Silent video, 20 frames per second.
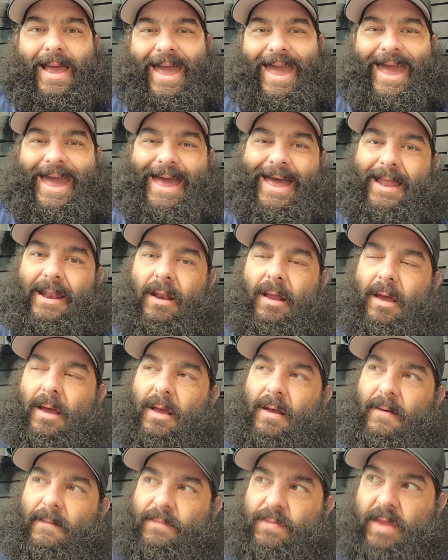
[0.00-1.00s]
And
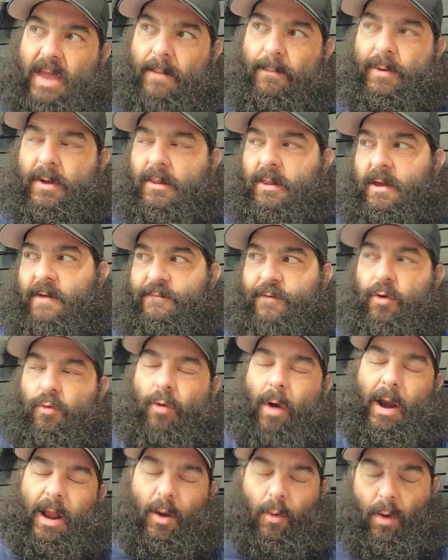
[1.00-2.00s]
typically if you're
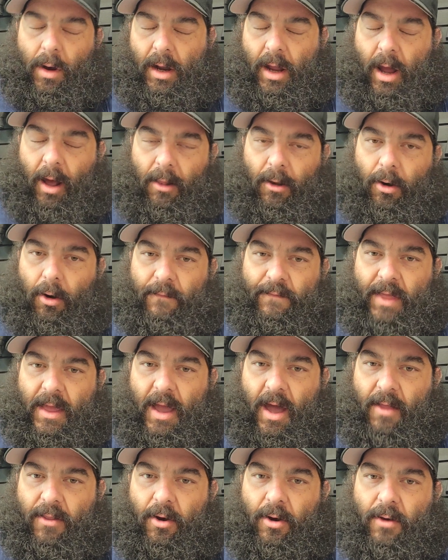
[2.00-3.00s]
running one color over
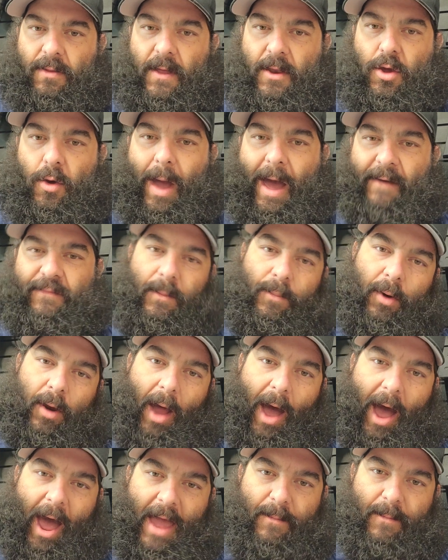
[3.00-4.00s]
the other, then you have to put
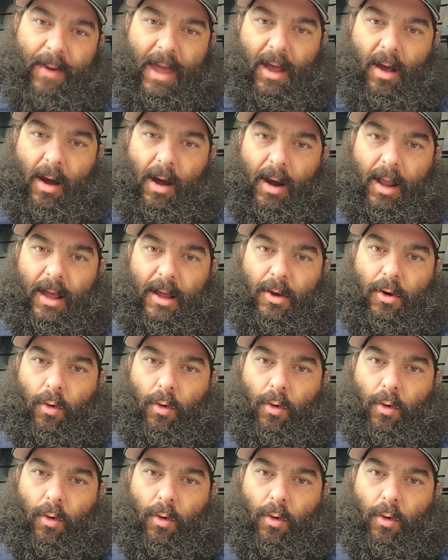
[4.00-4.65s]
a high bake on it.